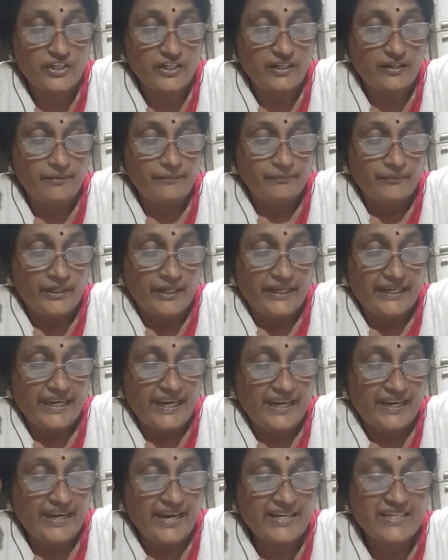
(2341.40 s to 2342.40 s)
A
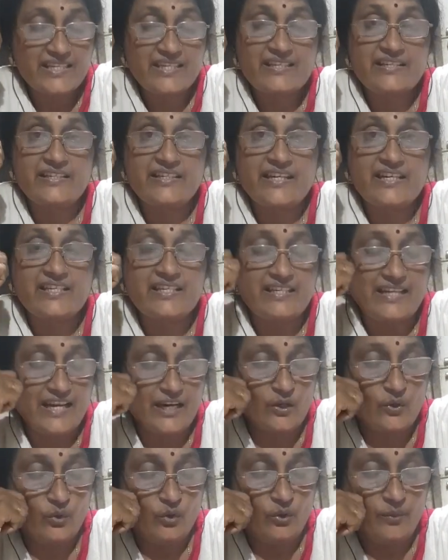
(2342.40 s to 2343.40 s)
nest, just
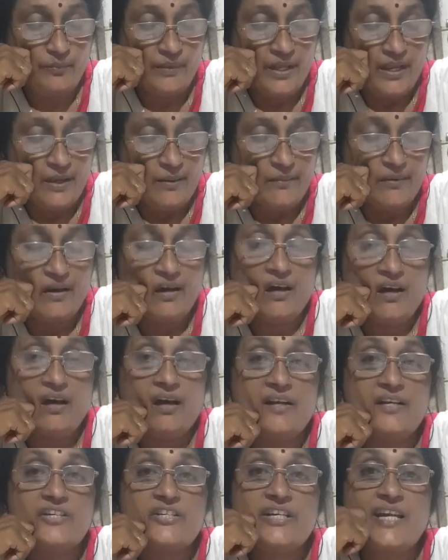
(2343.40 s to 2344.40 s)
like whom?
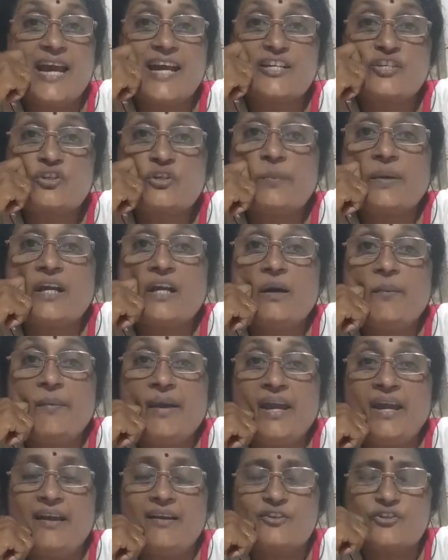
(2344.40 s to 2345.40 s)
She has to become
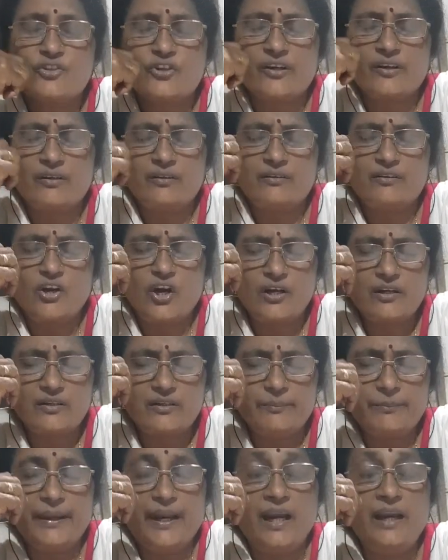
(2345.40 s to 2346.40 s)

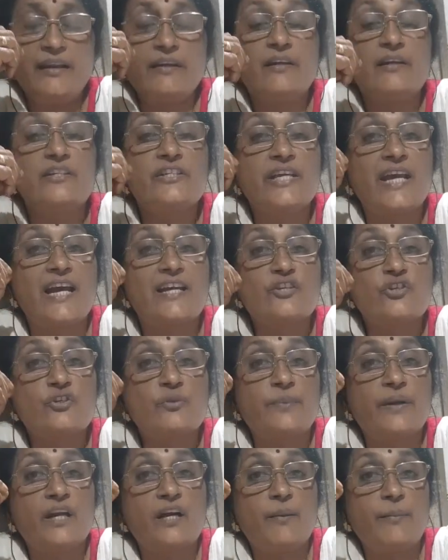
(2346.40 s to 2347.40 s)
she has
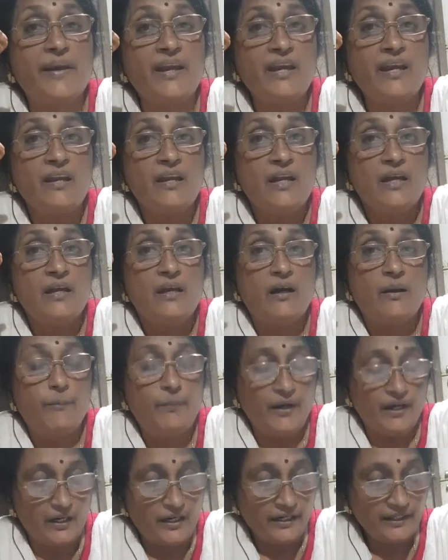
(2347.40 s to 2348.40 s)
to become a
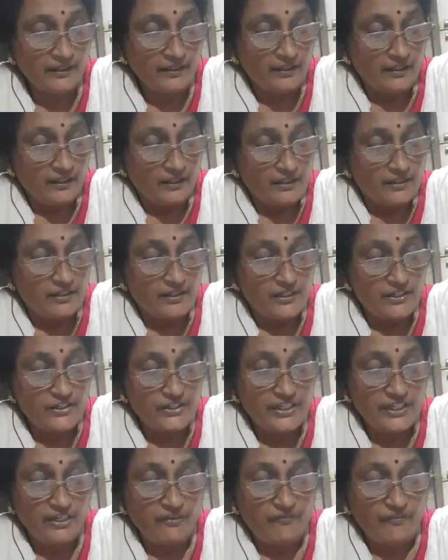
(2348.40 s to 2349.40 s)
bird.
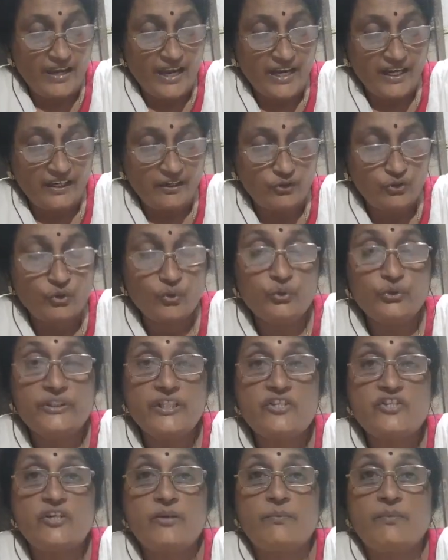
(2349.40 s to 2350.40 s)
She went through
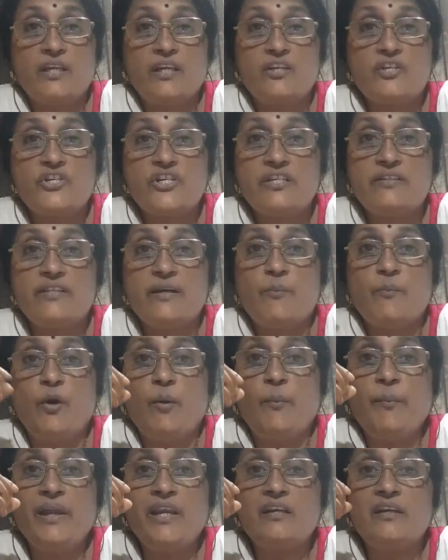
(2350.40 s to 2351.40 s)
the chimney. The
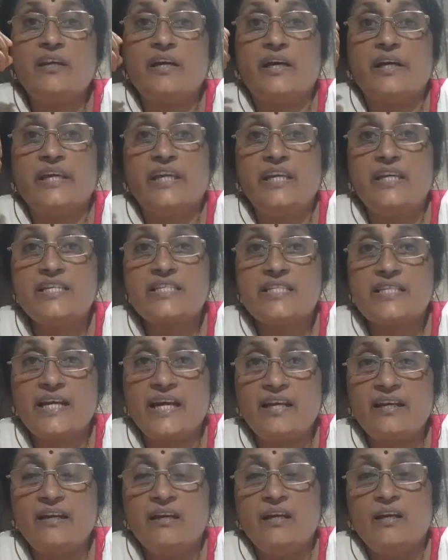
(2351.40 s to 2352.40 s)
moment he
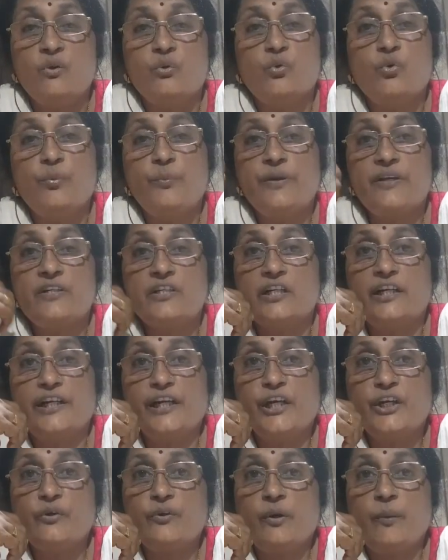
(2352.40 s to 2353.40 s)
said who be
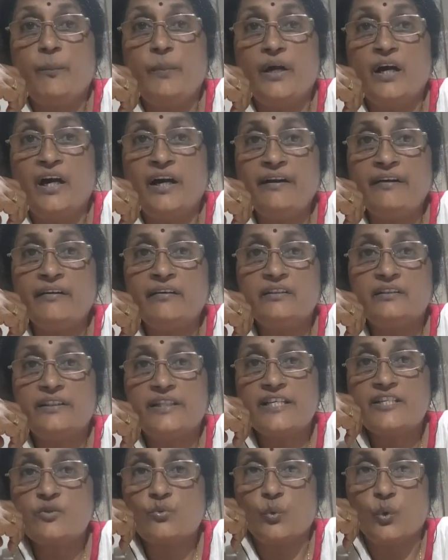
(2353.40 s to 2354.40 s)
turned into a bird,
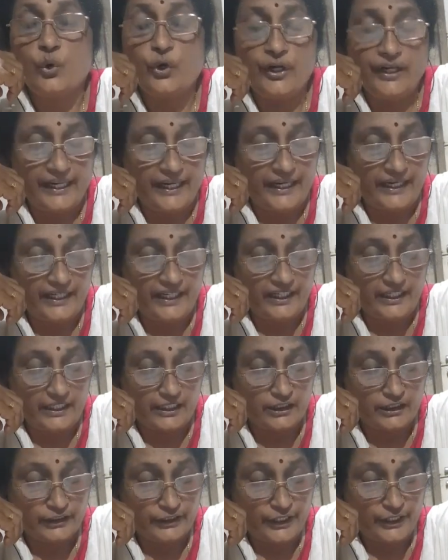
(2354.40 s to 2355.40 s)
this old lady
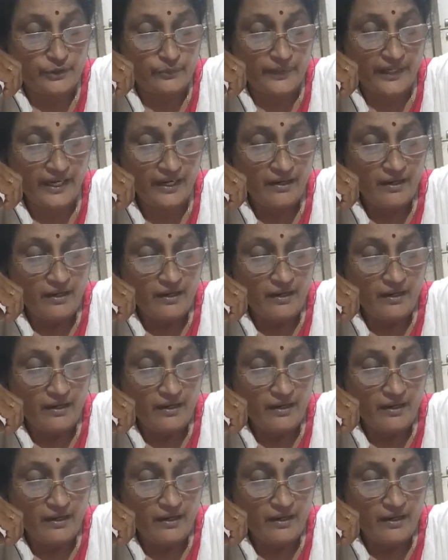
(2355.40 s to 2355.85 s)
turned into